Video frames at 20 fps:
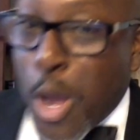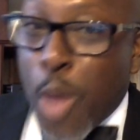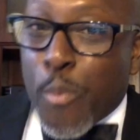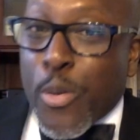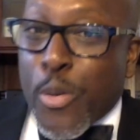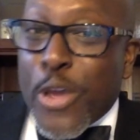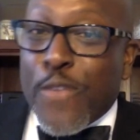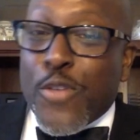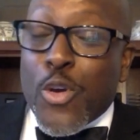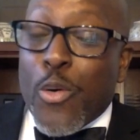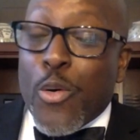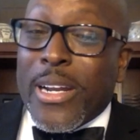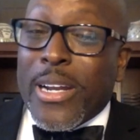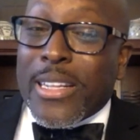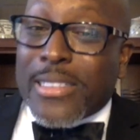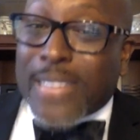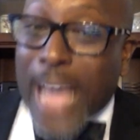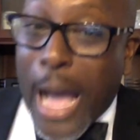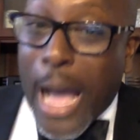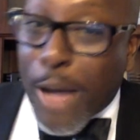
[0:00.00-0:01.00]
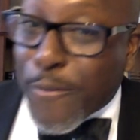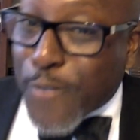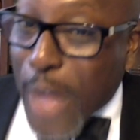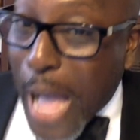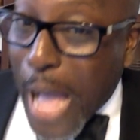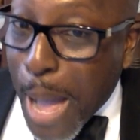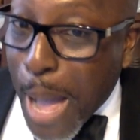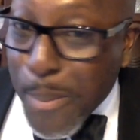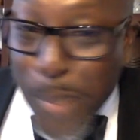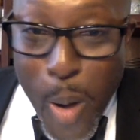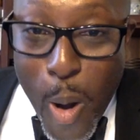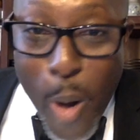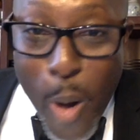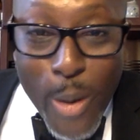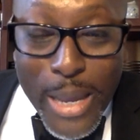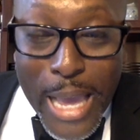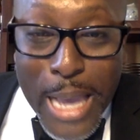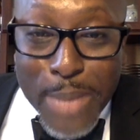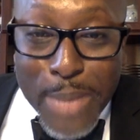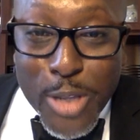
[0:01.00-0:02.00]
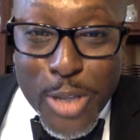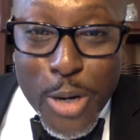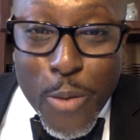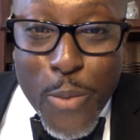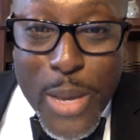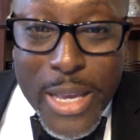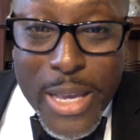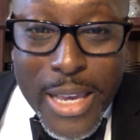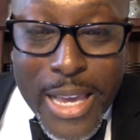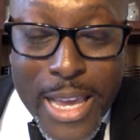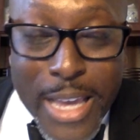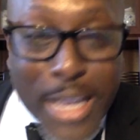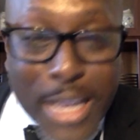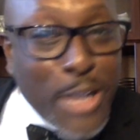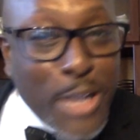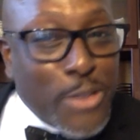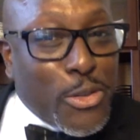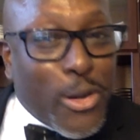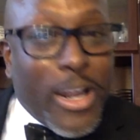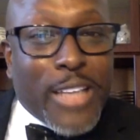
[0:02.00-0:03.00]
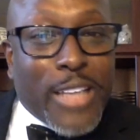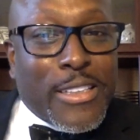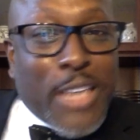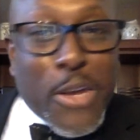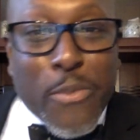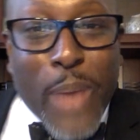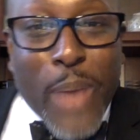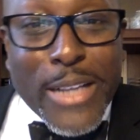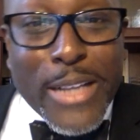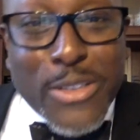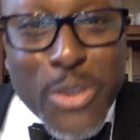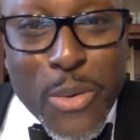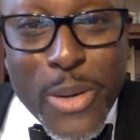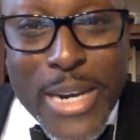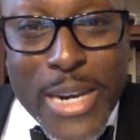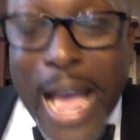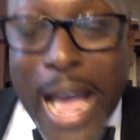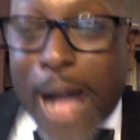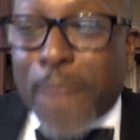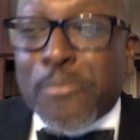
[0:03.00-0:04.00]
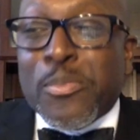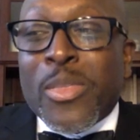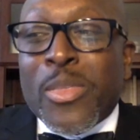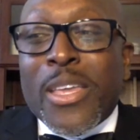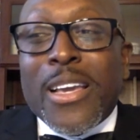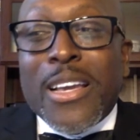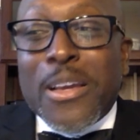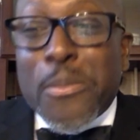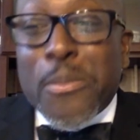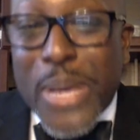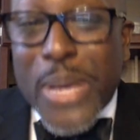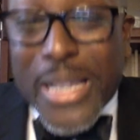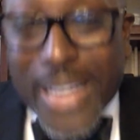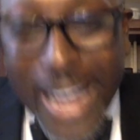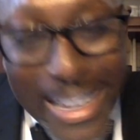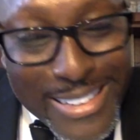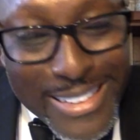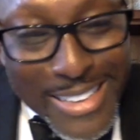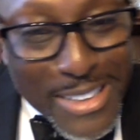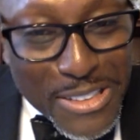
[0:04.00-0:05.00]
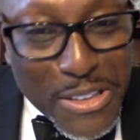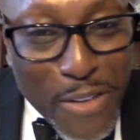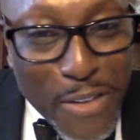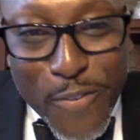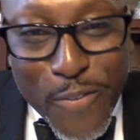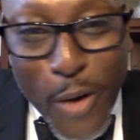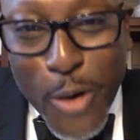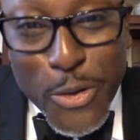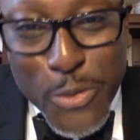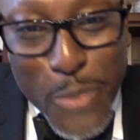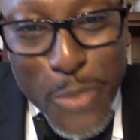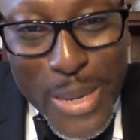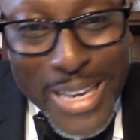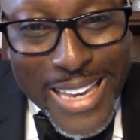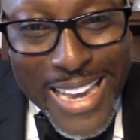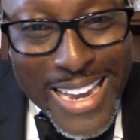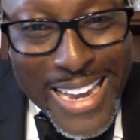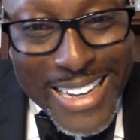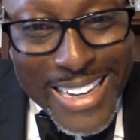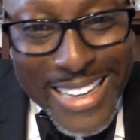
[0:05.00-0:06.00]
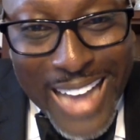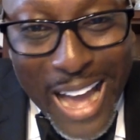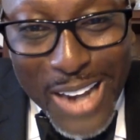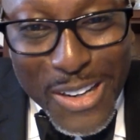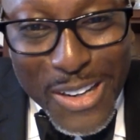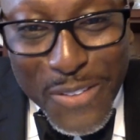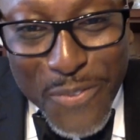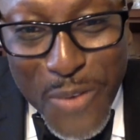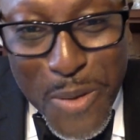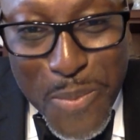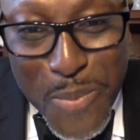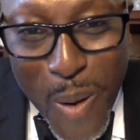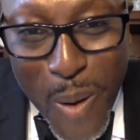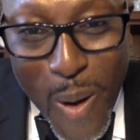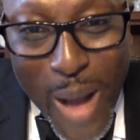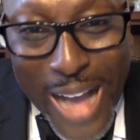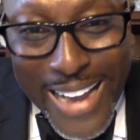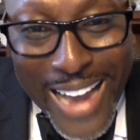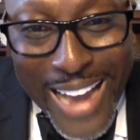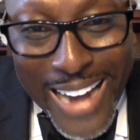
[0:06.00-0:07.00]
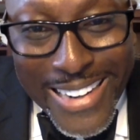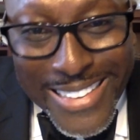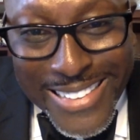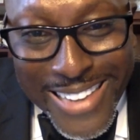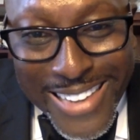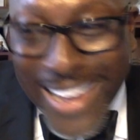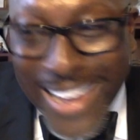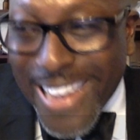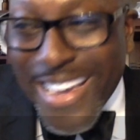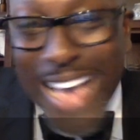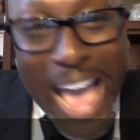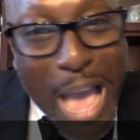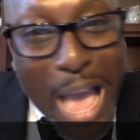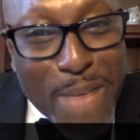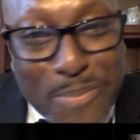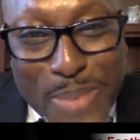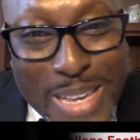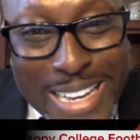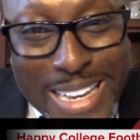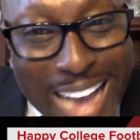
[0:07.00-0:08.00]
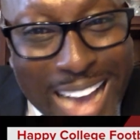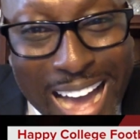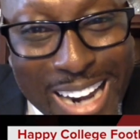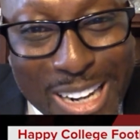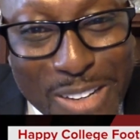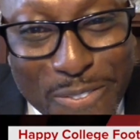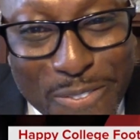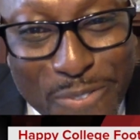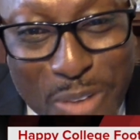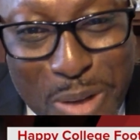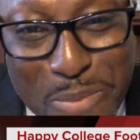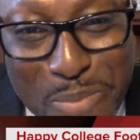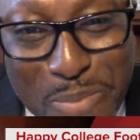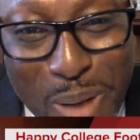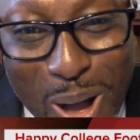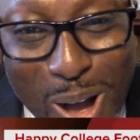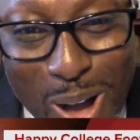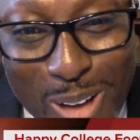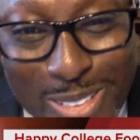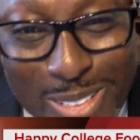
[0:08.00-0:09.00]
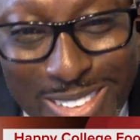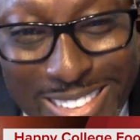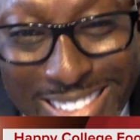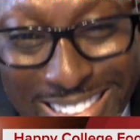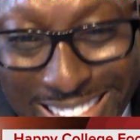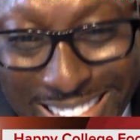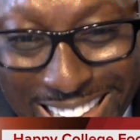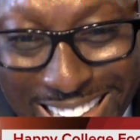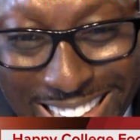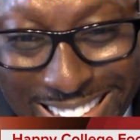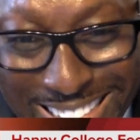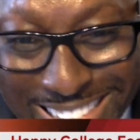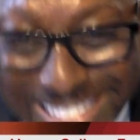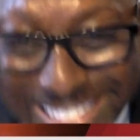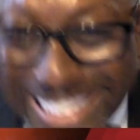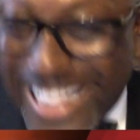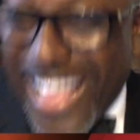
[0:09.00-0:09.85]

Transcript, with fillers: Previewing the top five ball games of the weekend, so let's get right to it. Now, because it's the first weekend of college football, I gotta say happy college football season.